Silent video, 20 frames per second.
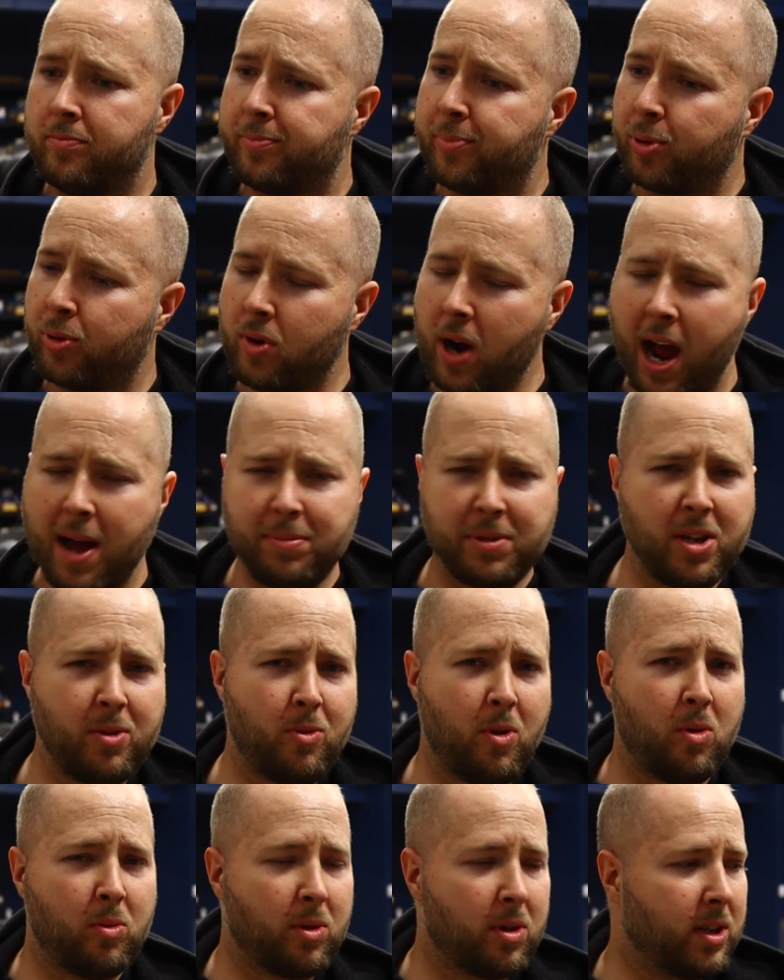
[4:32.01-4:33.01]
Probably
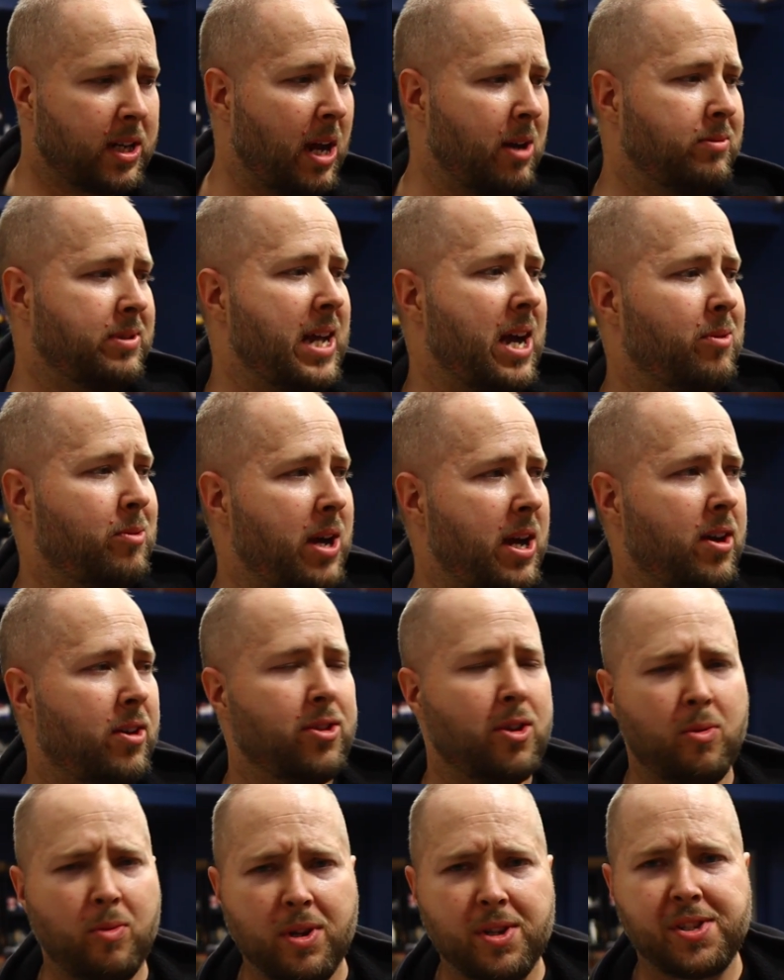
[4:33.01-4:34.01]
won't work out that way,
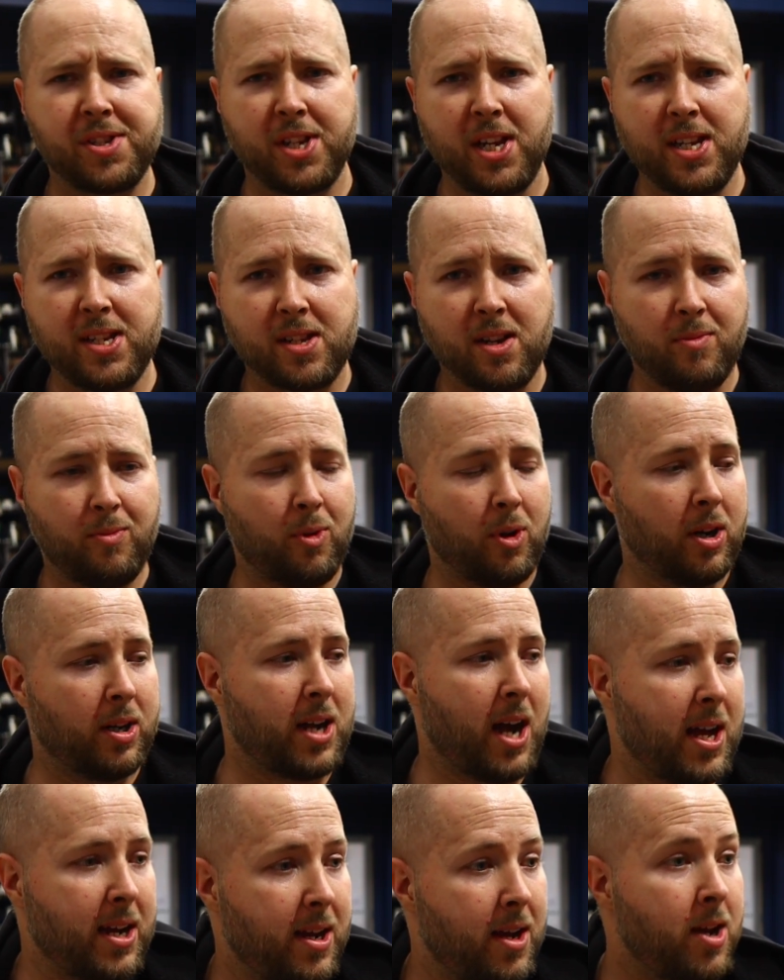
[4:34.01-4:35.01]
although we'll see some work
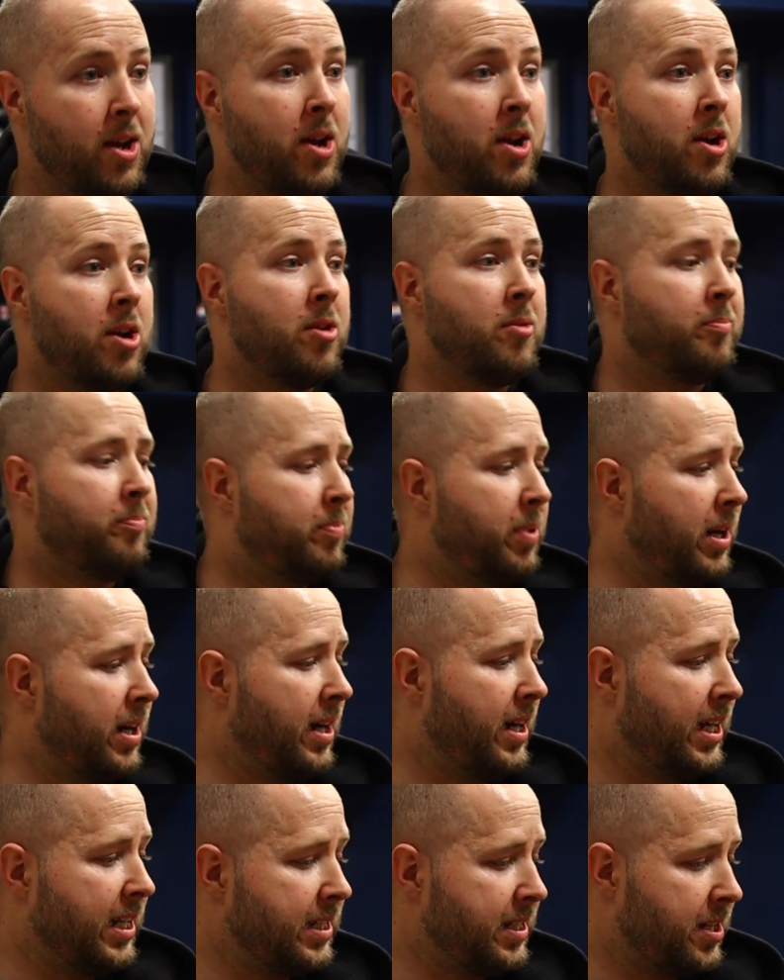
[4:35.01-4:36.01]
on it.
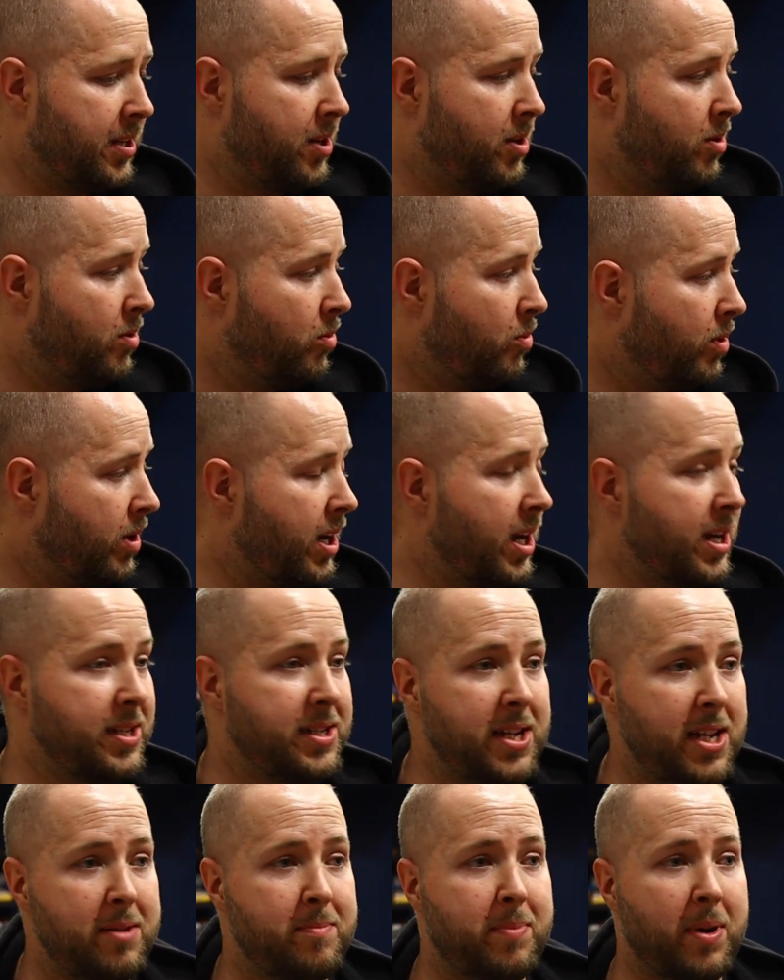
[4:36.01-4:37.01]
But what I
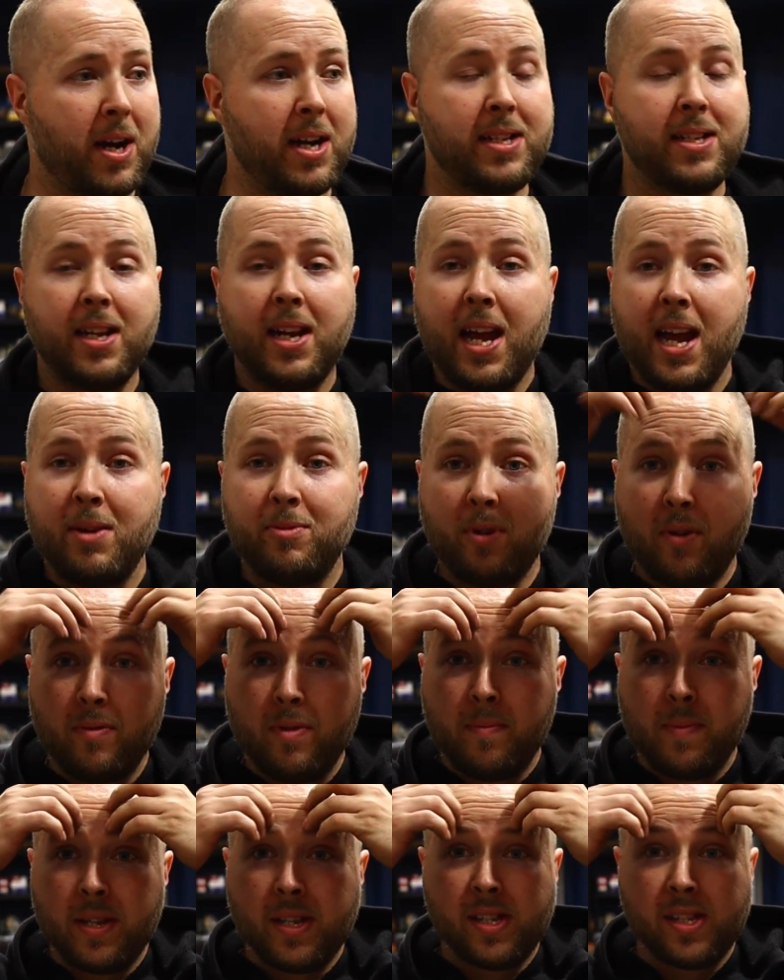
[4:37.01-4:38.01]
did buy today, and what
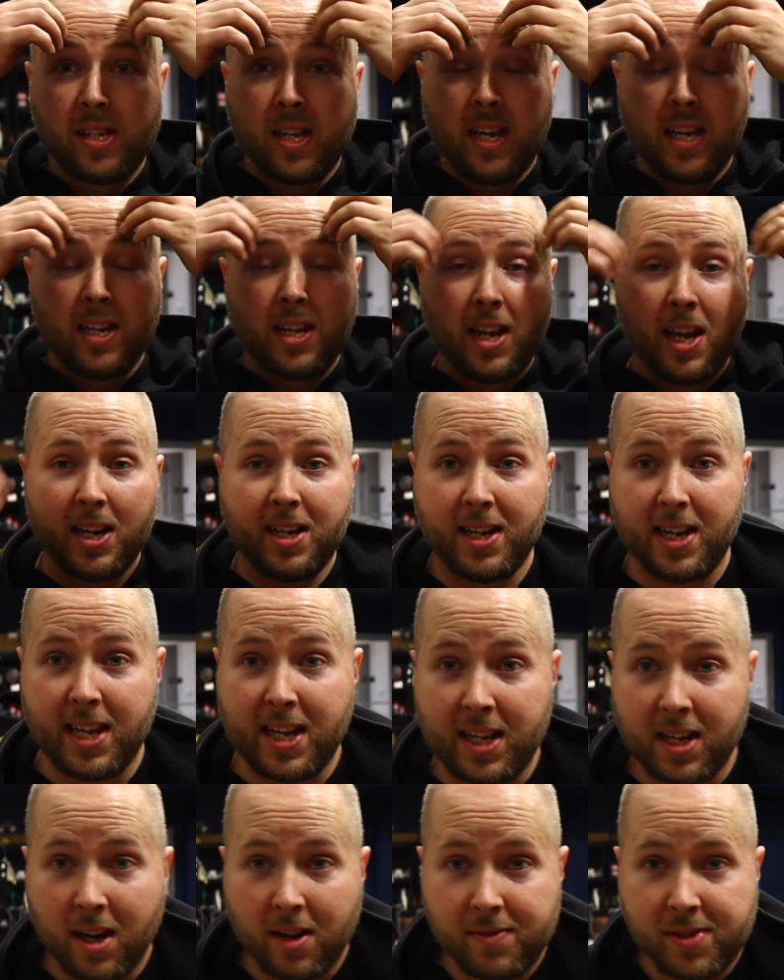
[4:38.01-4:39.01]
we've been seeing a
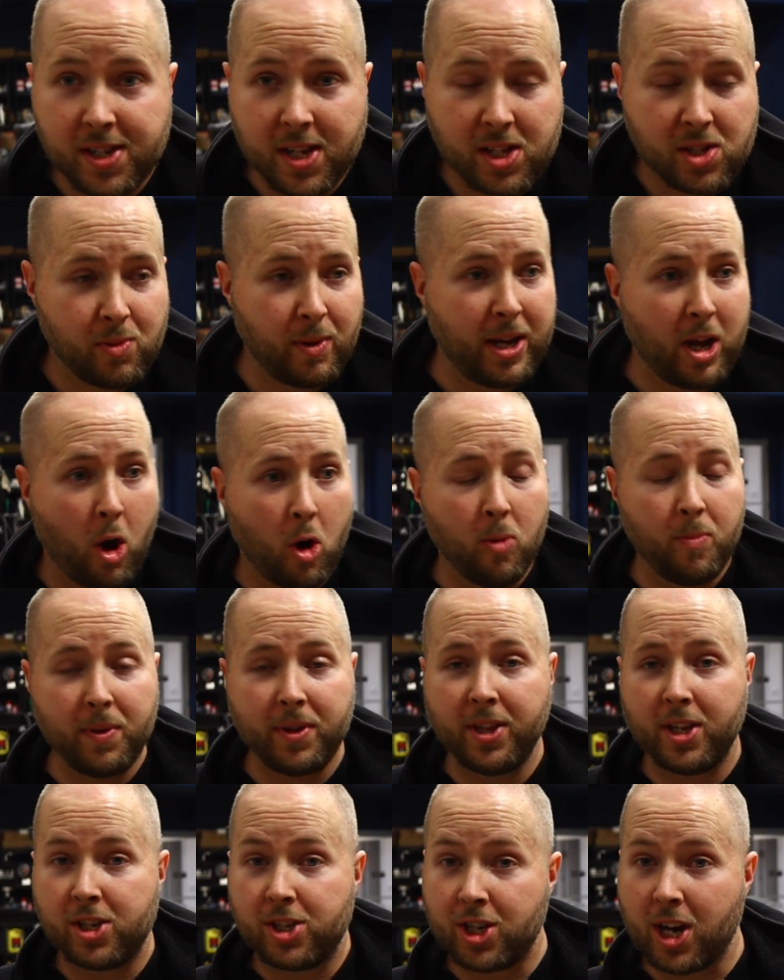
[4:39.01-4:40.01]
need of since we
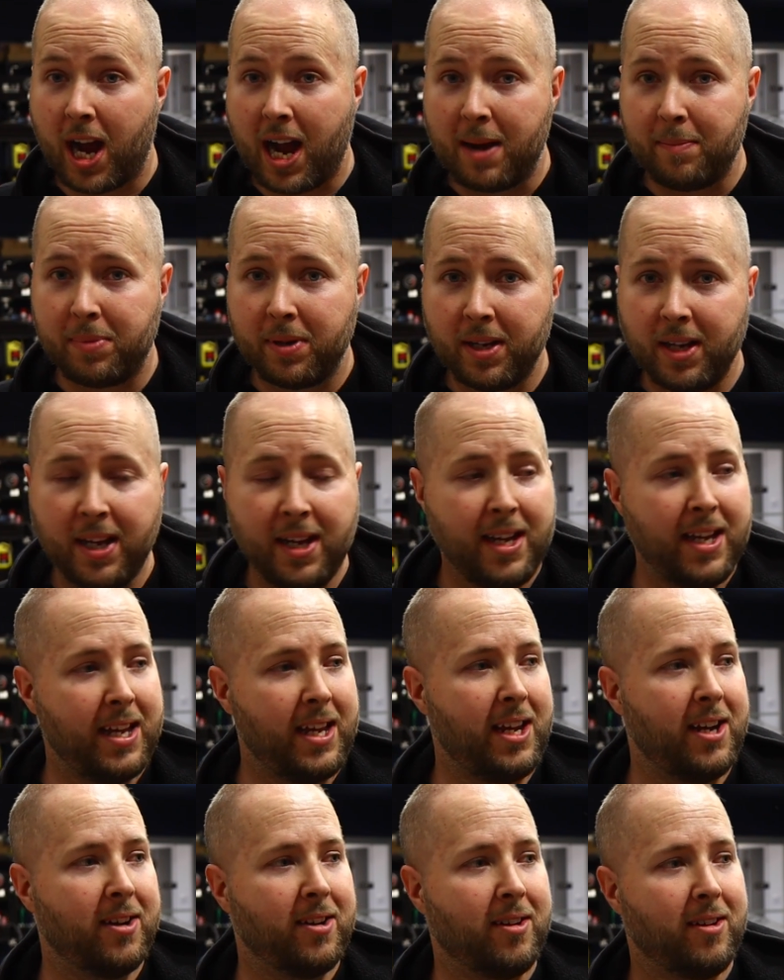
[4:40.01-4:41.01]
opened the shop
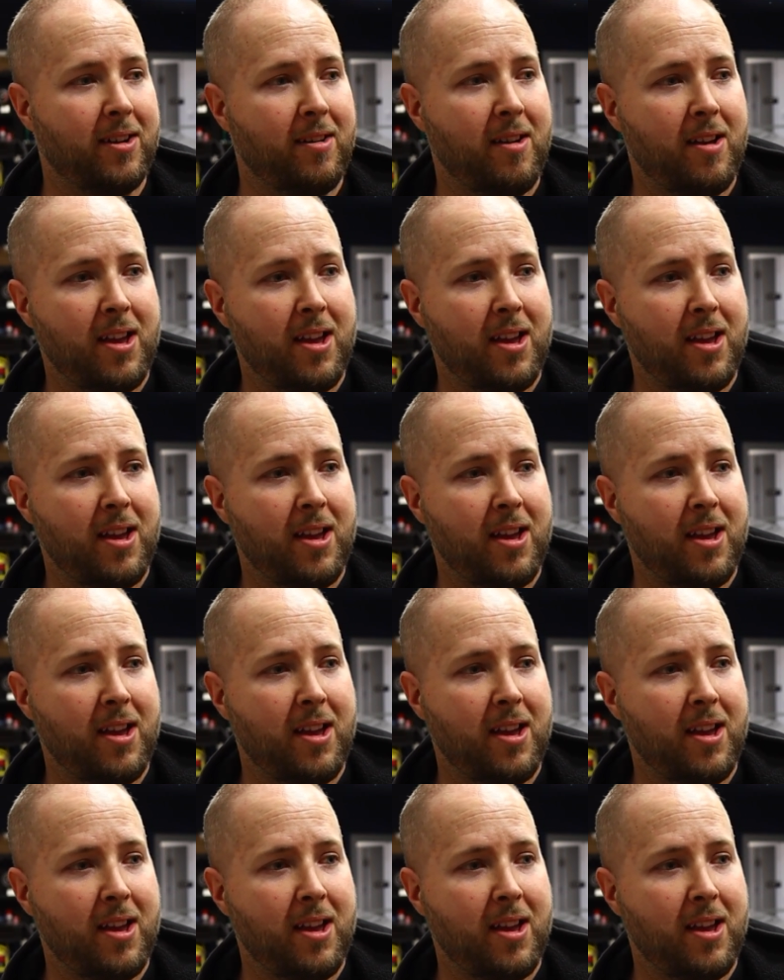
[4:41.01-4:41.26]
here,